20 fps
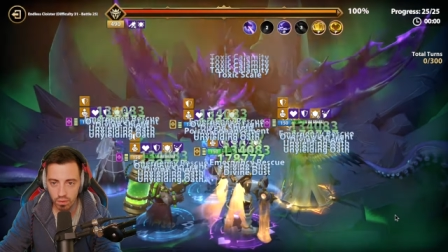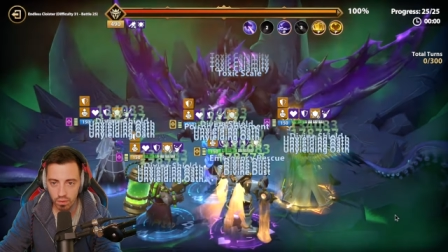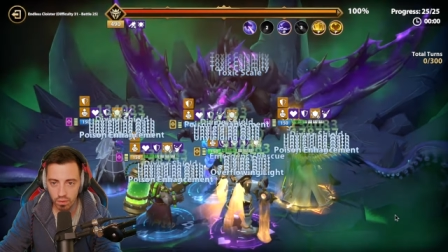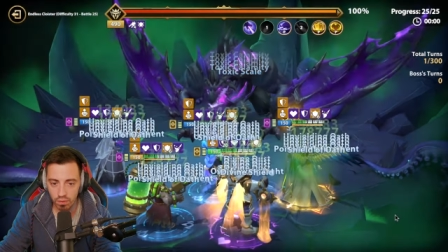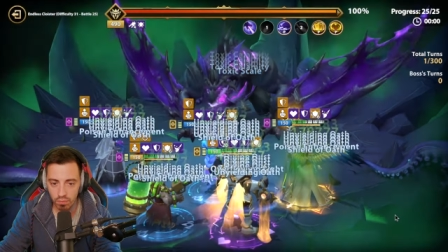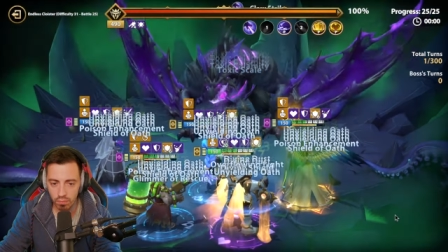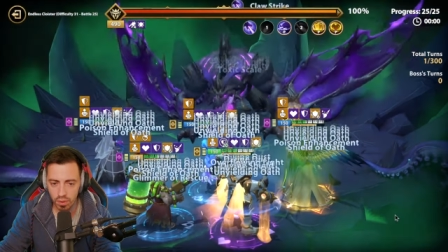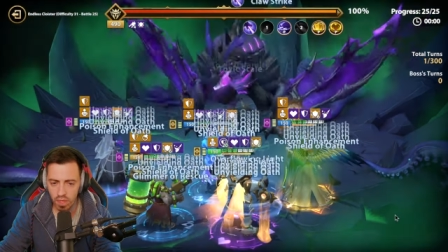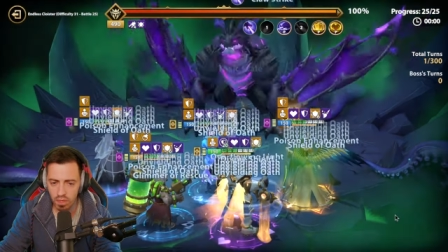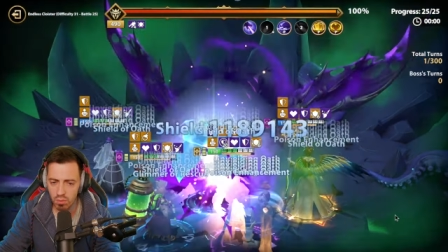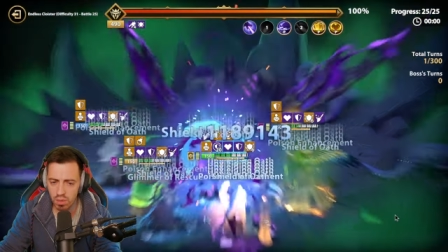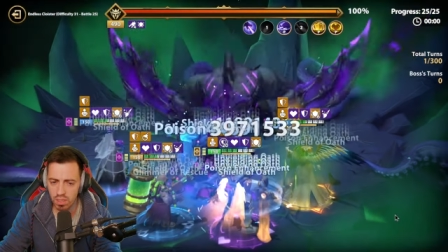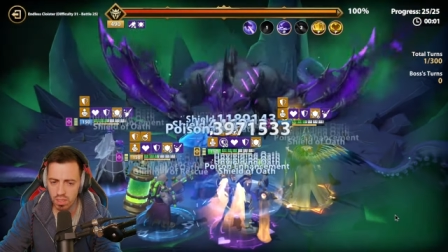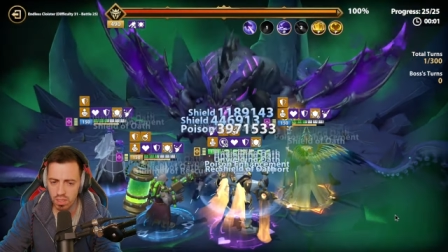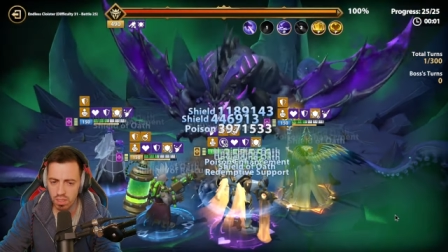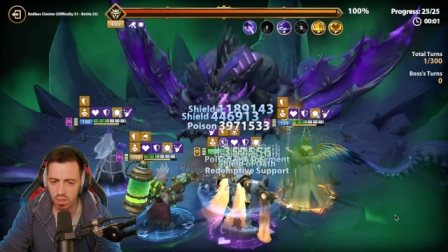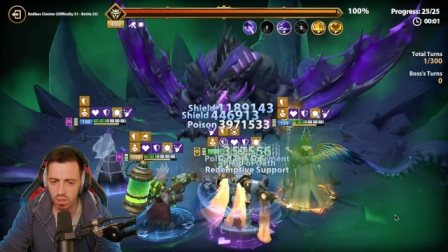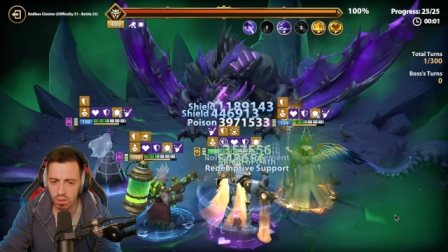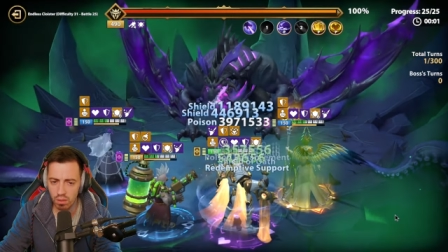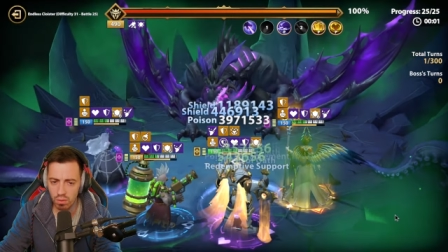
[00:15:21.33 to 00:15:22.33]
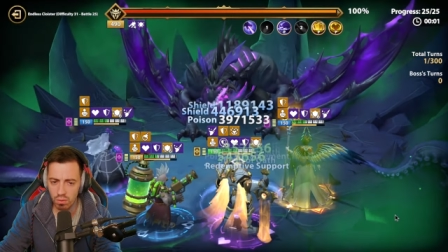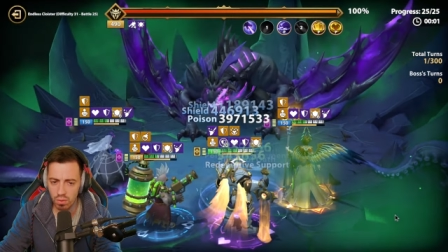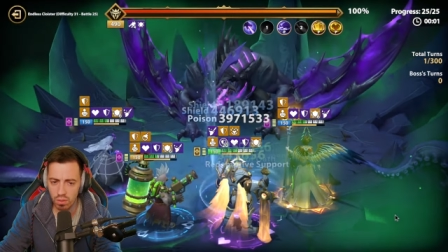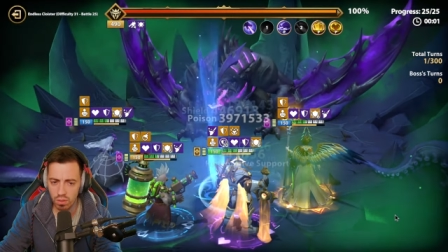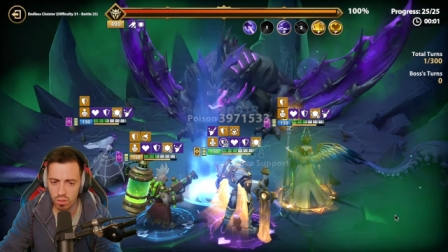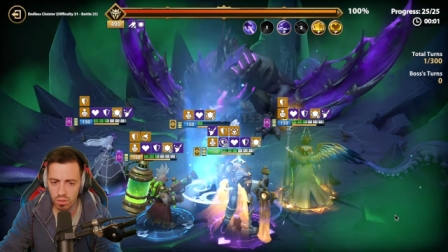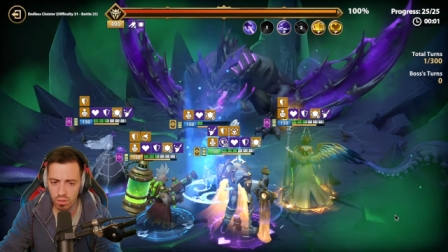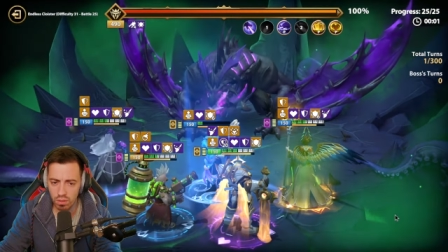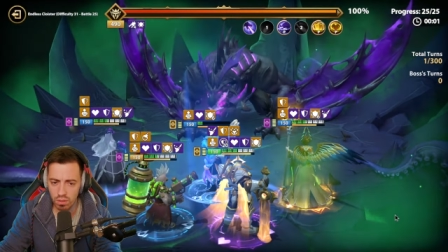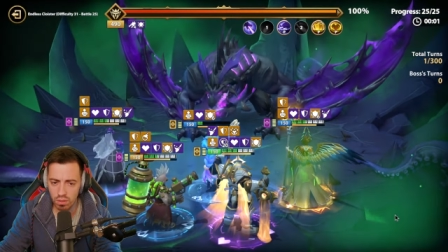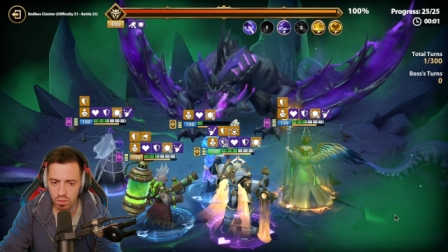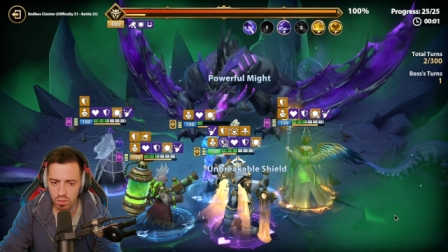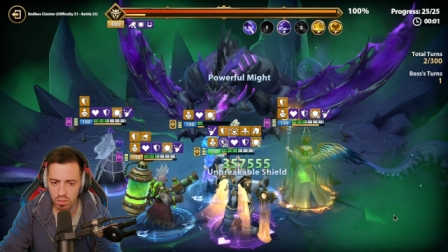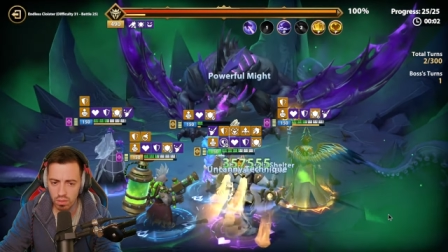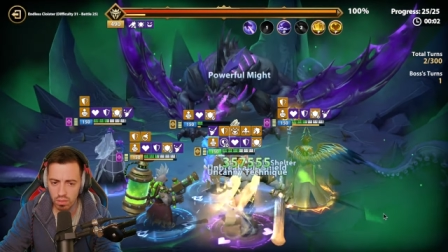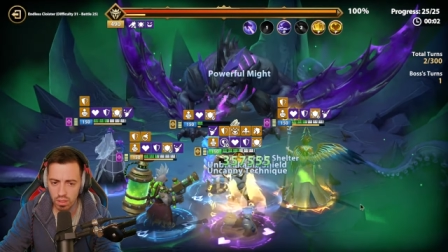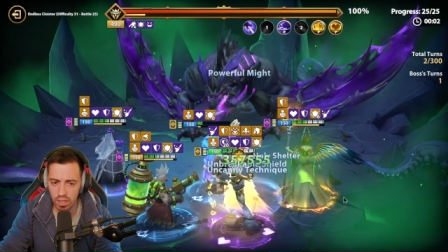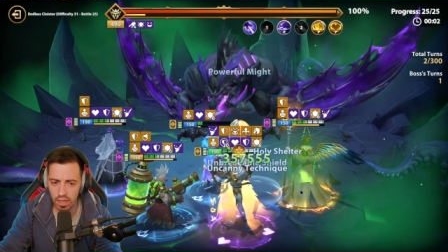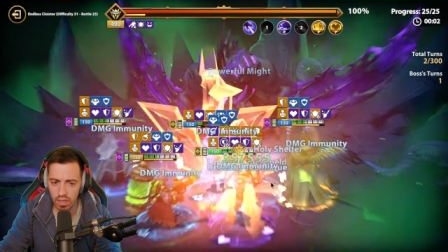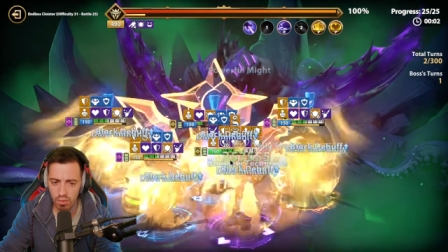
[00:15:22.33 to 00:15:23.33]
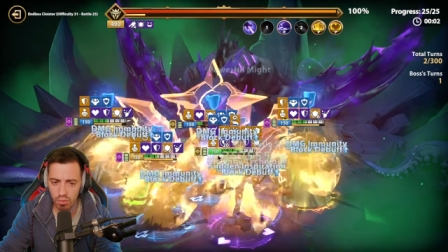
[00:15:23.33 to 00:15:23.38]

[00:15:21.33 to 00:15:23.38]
But I was close. Yeah,